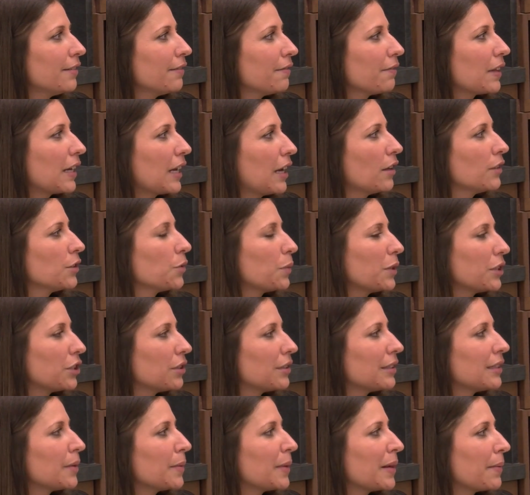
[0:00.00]
Leon's wish
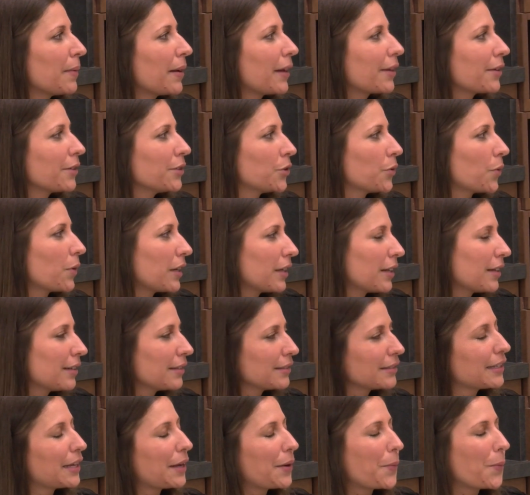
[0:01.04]
is to meet Michael Jordan.
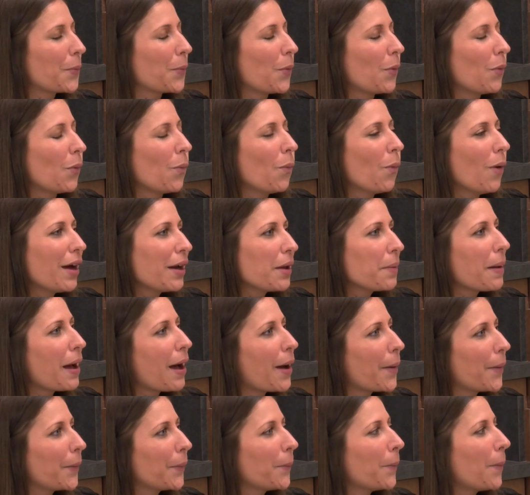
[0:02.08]
It's like, well, what
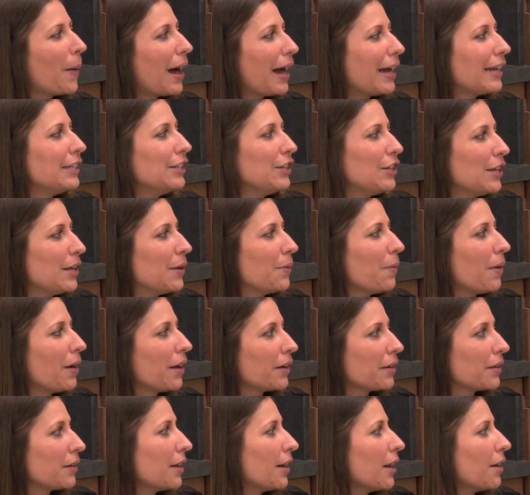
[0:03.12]
about, why do you want
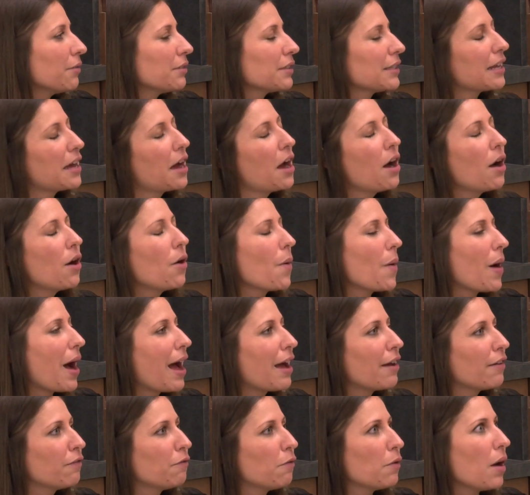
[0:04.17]
it? You know, it's, oh,
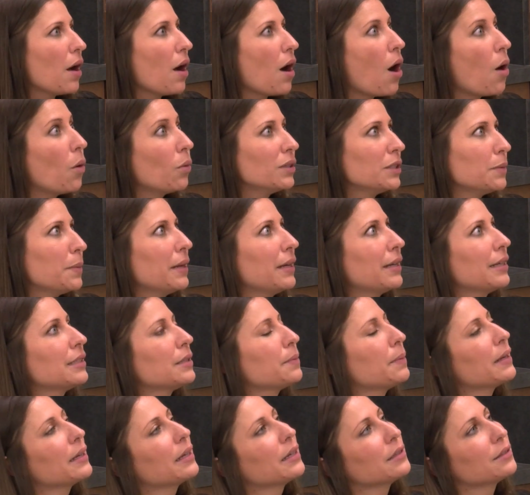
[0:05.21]
I've always been his
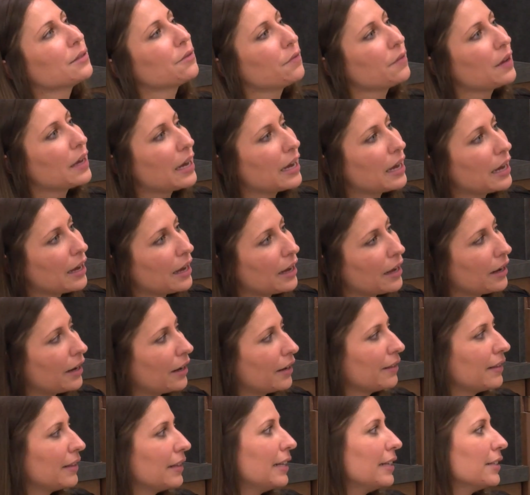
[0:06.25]
biggest
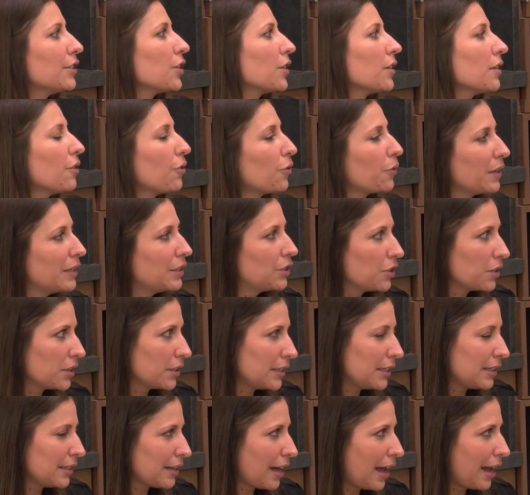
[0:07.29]
fan. These are the 3
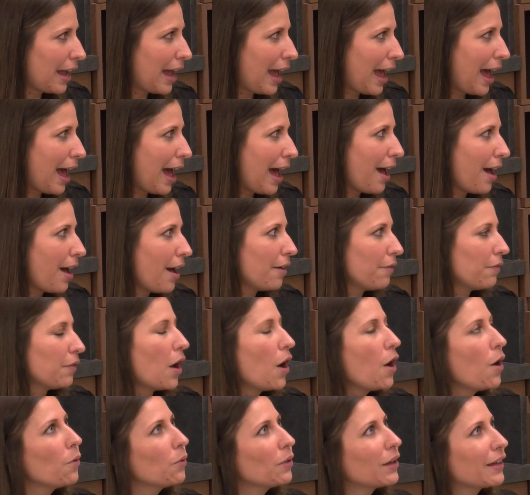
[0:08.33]
jerseys I have.
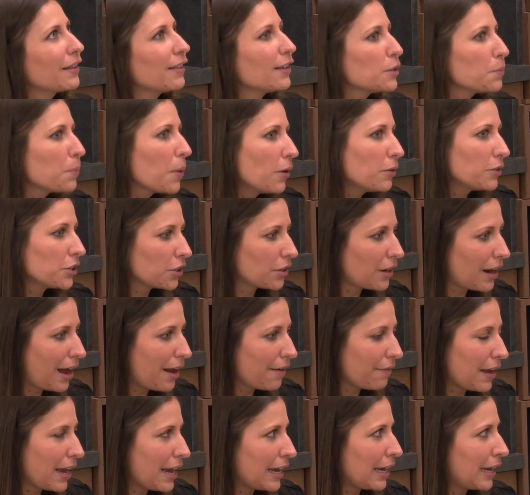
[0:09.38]
Oh, look at this poster I
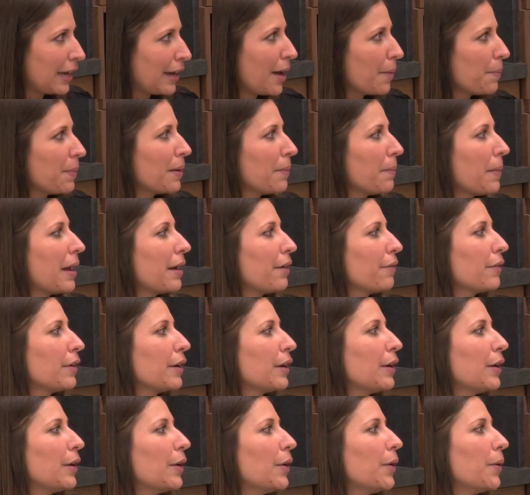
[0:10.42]
have hanging up in my
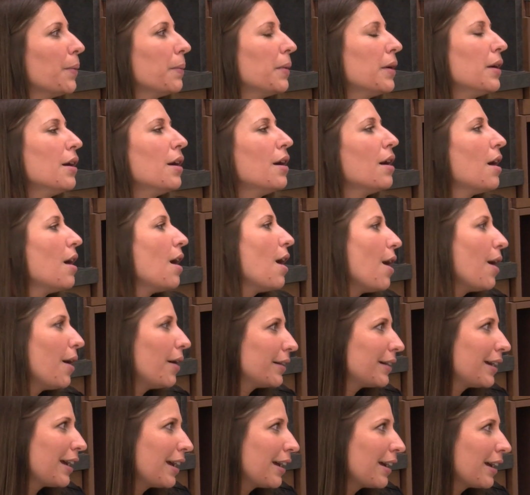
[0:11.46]
room.
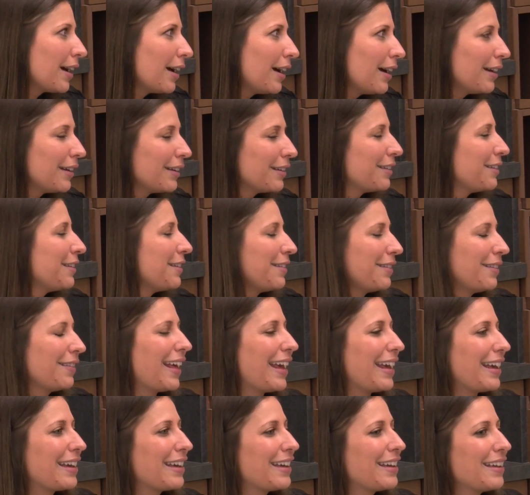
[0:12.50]
And,
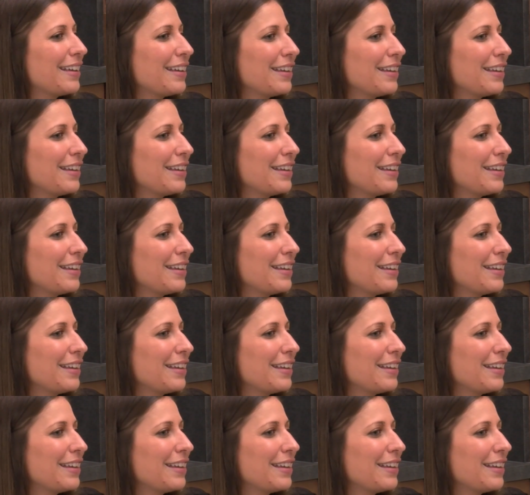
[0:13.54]
like,